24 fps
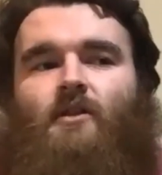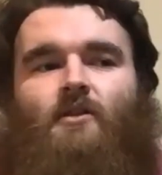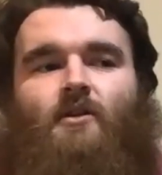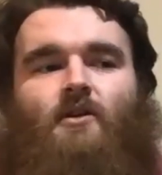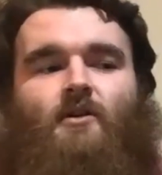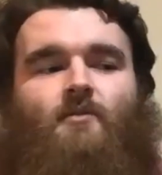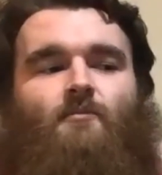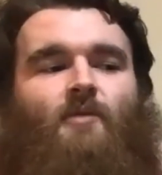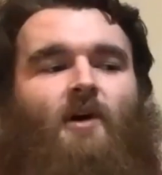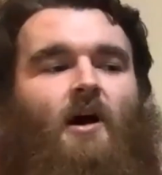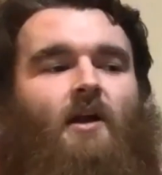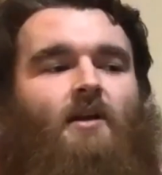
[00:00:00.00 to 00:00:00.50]

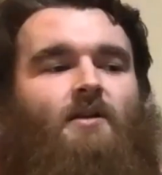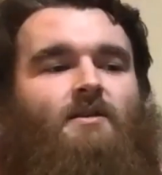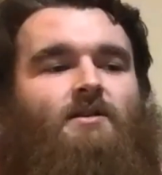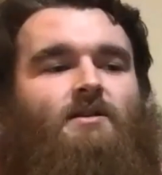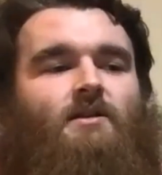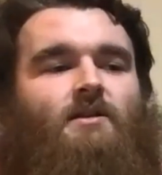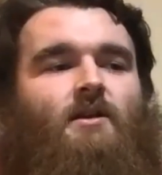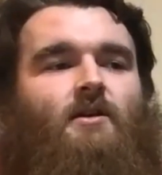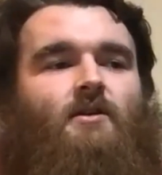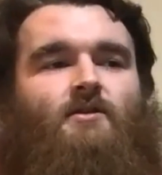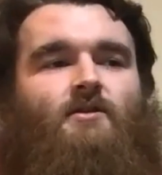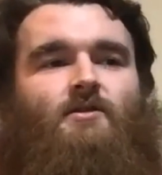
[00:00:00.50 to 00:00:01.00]
comparison
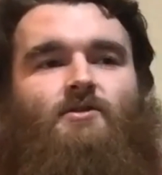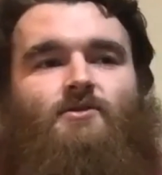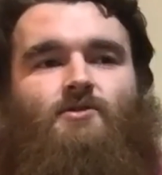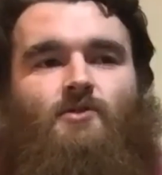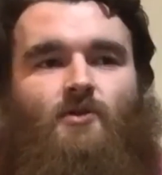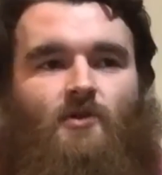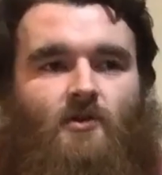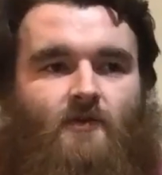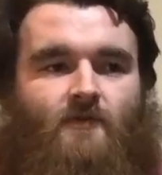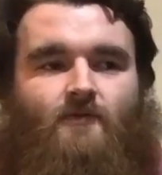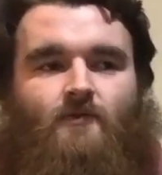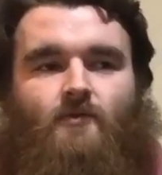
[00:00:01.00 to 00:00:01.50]
there to sort of,
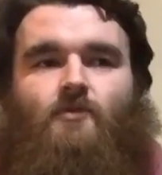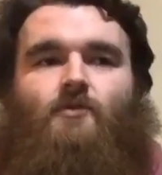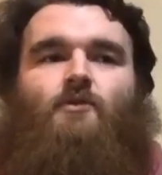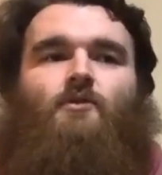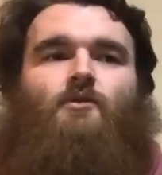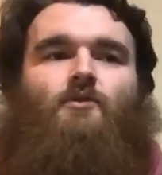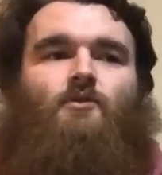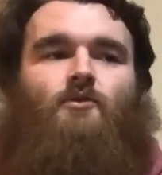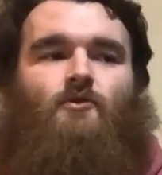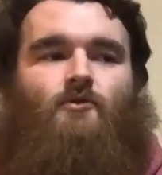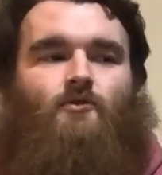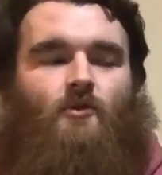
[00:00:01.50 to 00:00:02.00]

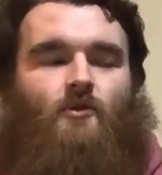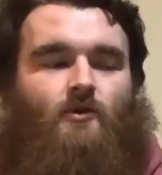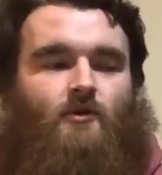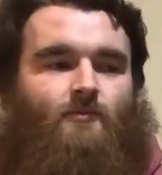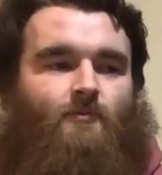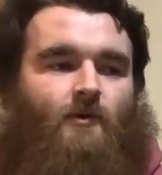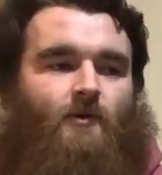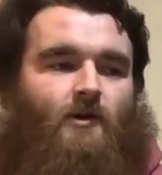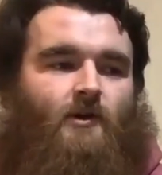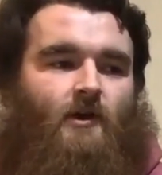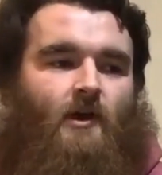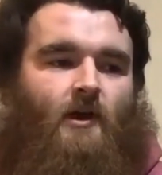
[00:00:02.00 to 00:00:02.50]
you talked
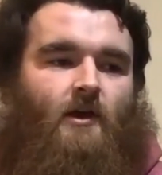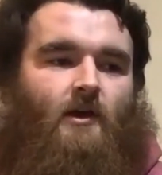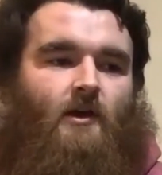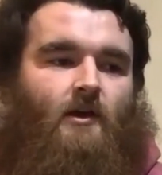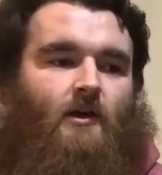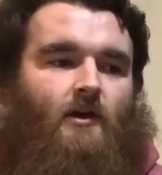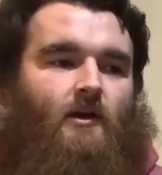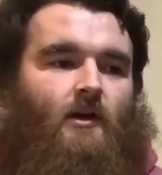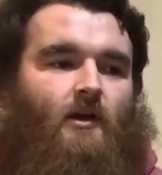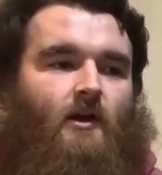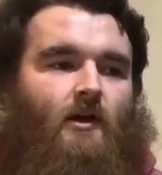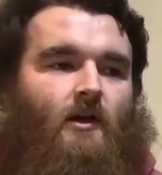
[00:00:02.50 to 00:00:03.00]
about
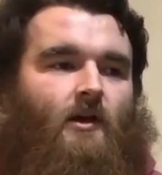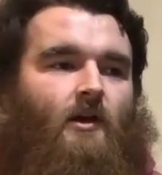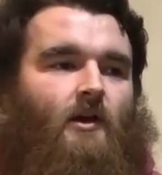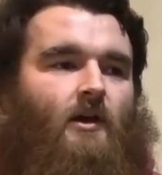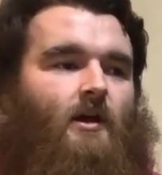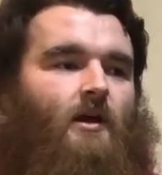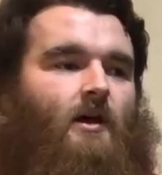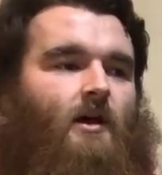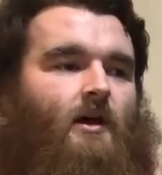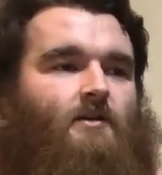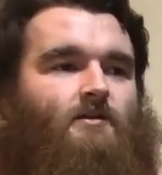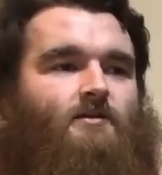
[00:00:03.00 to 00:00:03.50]

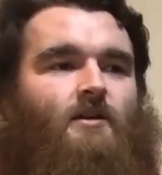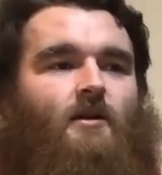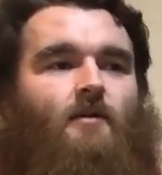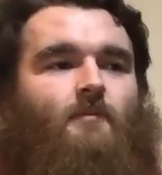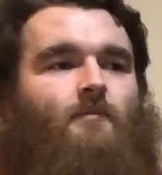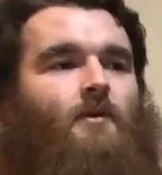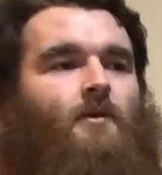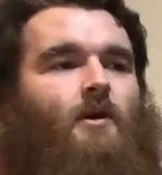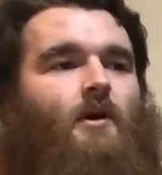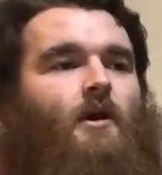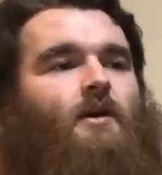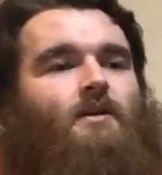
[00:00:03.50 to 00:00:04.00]

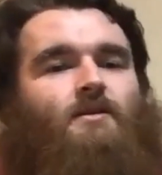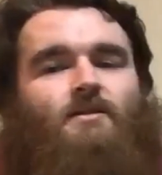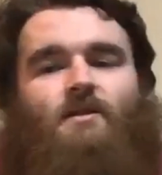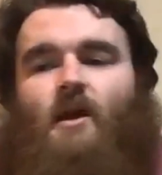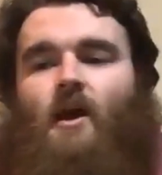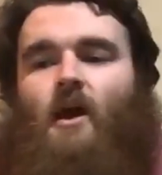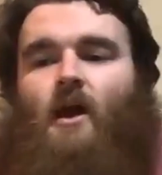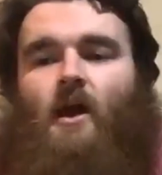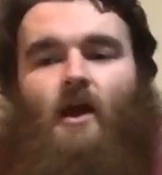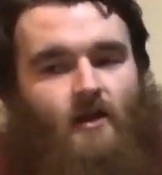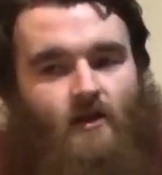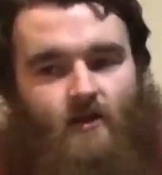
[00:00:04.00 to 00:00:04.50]
Islam there, it's
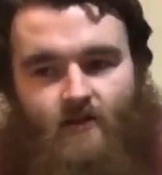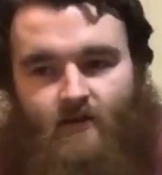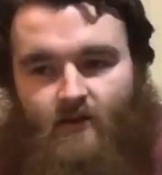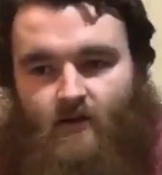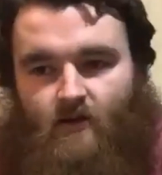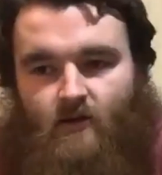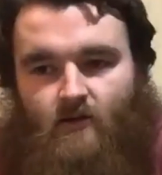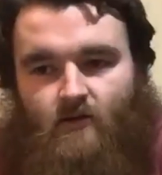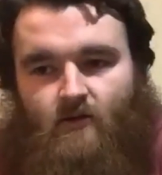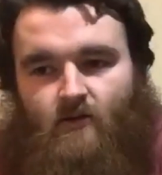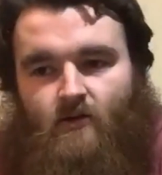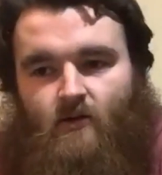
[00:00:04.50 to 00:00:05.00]

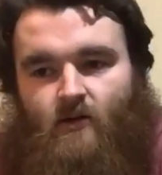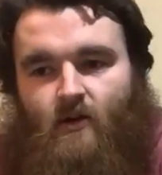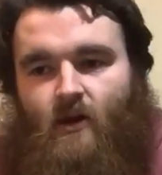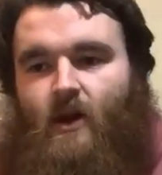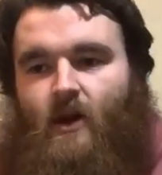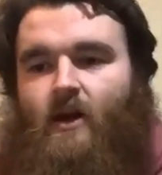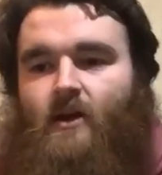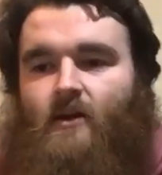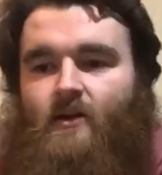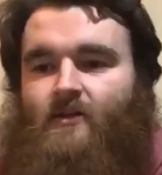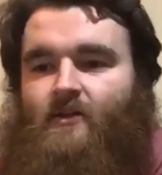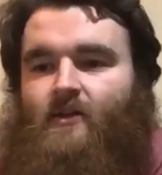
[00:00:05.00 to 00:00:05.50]

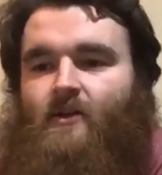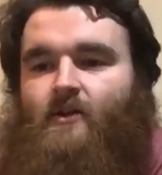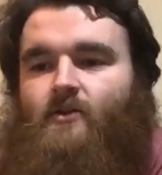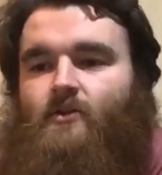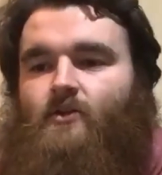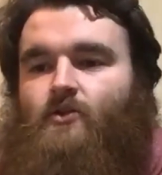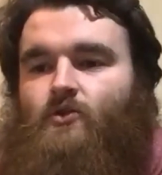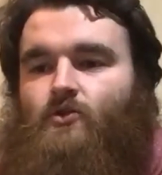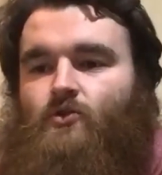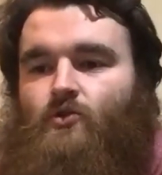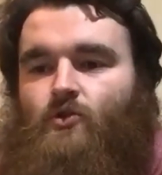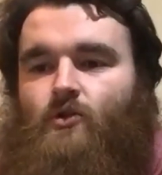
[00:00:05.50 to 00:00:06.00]
anything
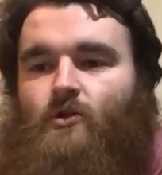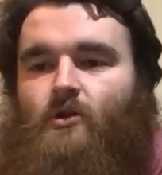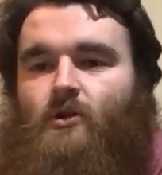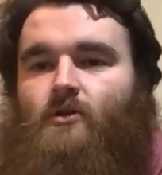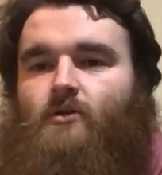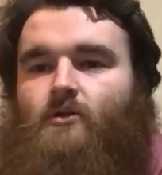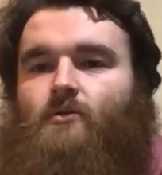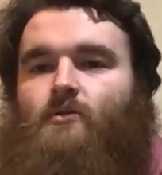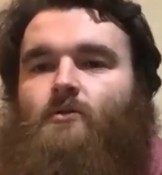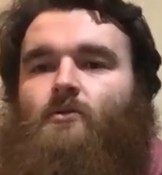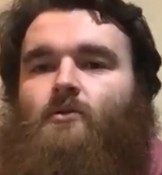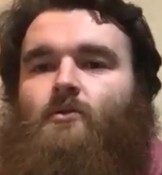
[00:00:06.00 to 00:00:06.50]
that you
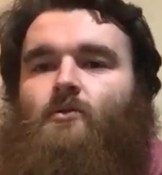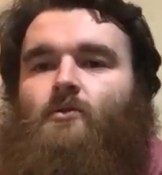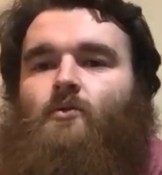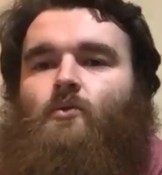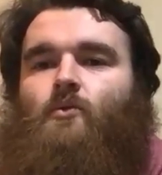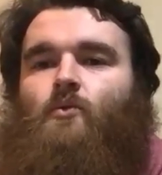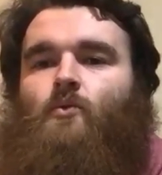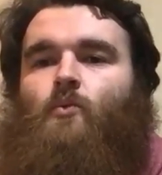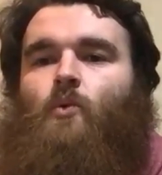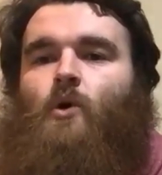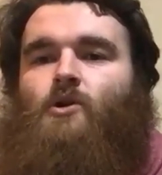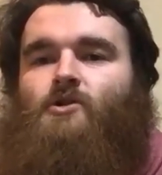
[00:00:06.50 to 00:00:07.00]
can
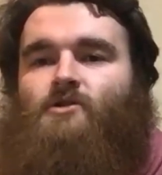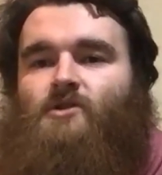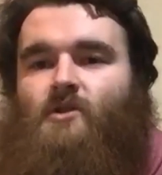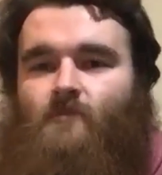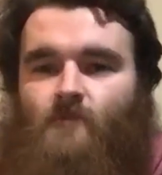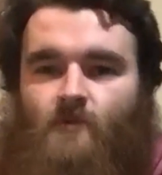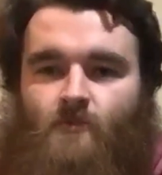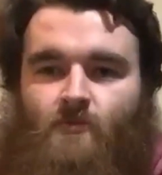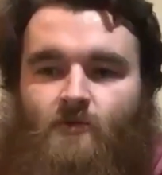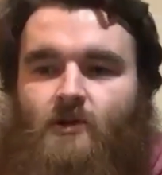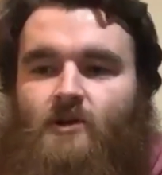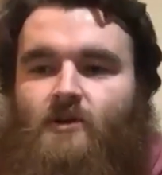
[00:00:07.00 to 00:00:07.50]
worship
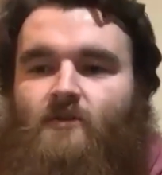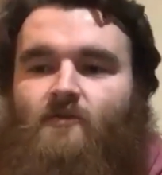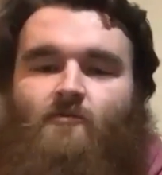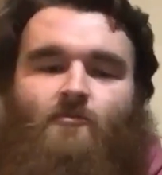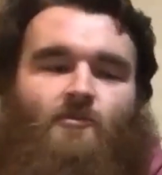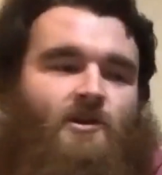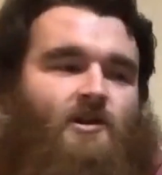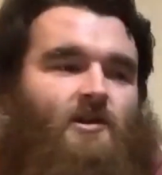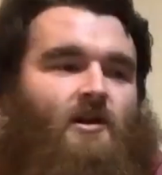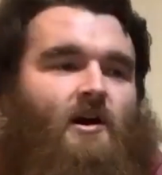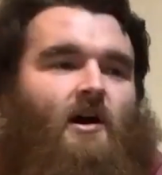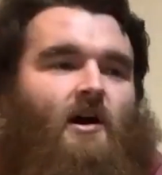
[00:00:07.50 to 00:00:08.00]
the belief,
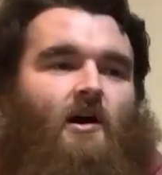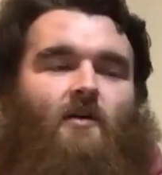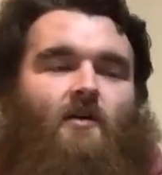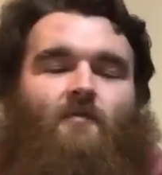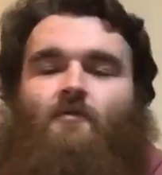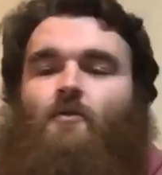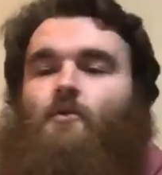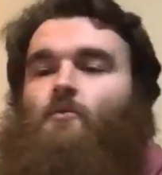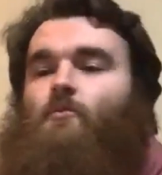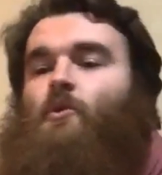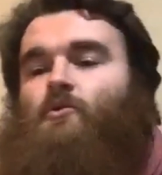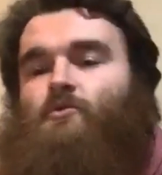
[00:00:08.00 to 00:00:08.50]
be that a
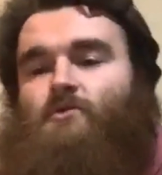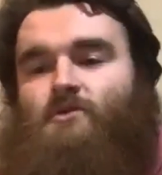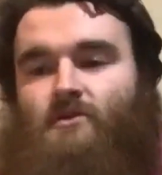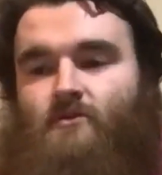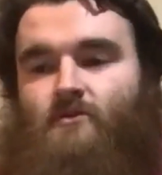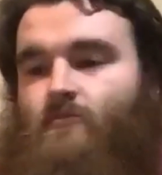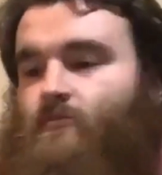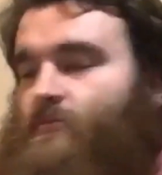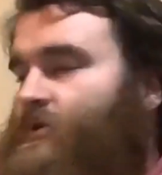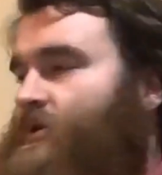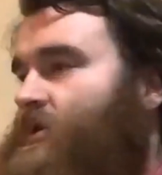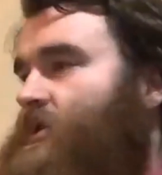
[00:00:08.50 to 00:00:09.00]
football
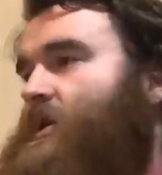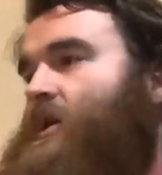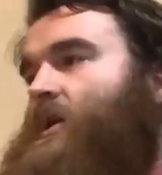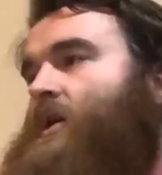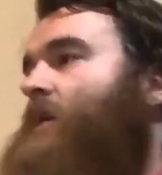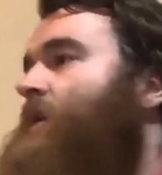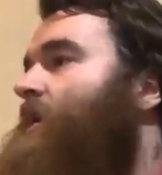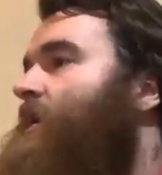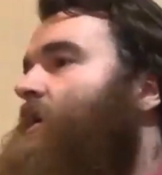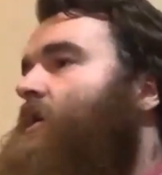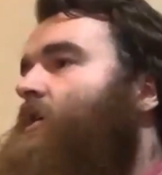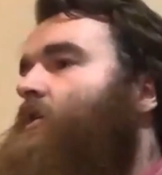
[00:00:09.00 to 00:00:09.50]
team, be that
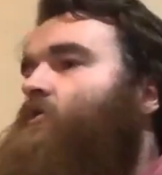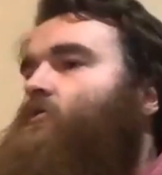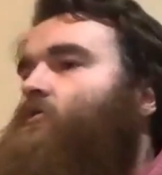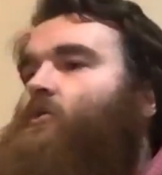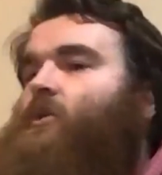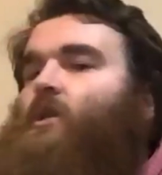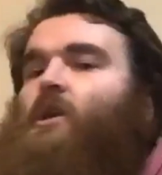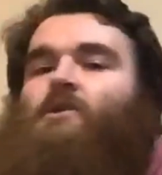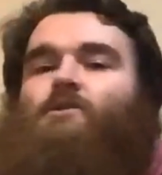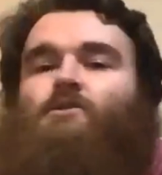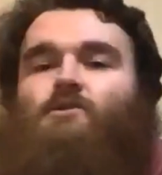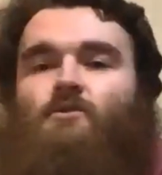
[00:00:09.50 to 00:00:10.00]

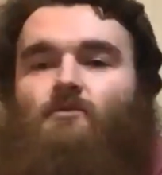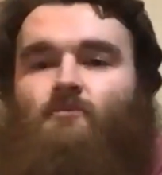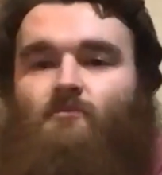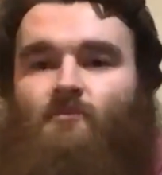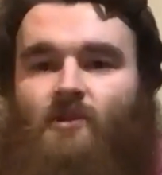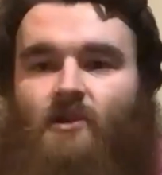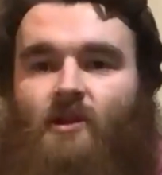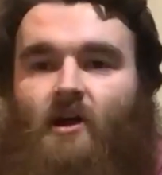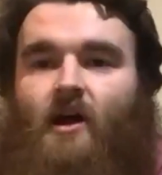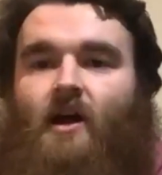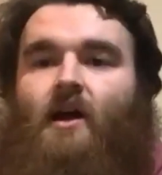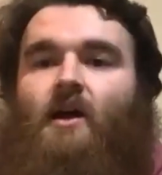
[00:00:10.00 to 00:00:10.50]
religion,
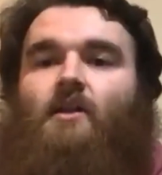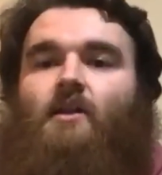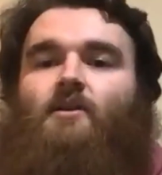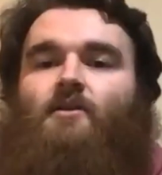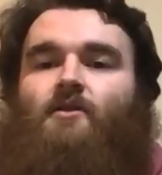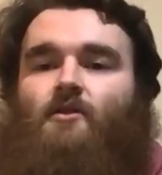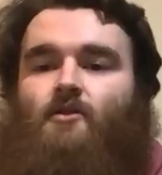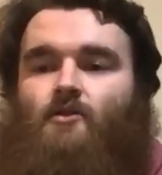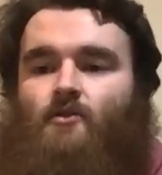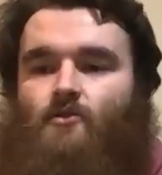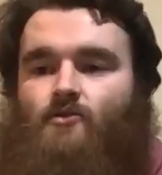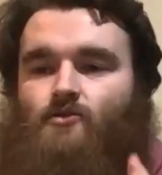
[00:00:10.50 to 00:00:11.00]
be that
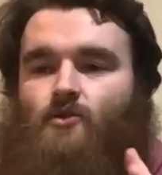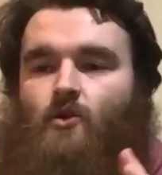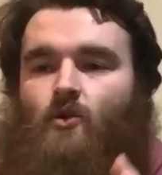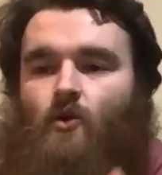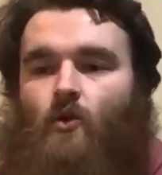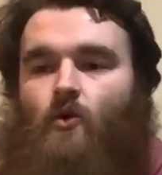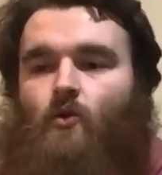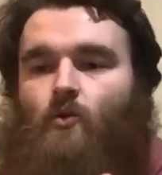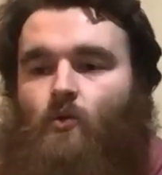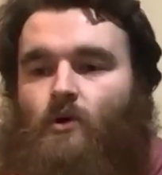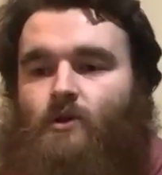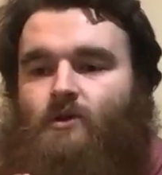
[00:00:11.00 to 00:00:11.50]
anything, there's
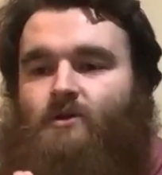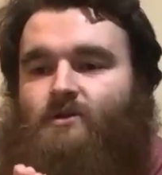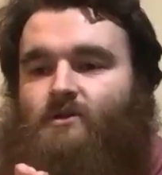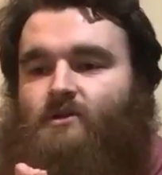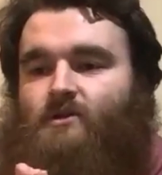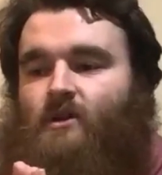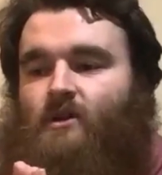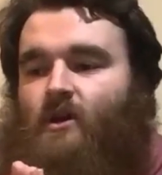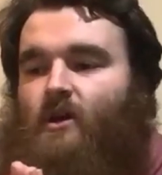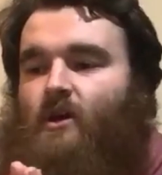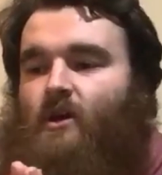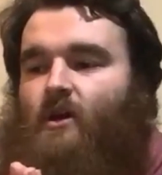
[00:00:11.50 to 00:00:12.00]

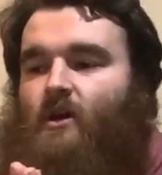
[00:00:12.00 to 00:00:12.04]
always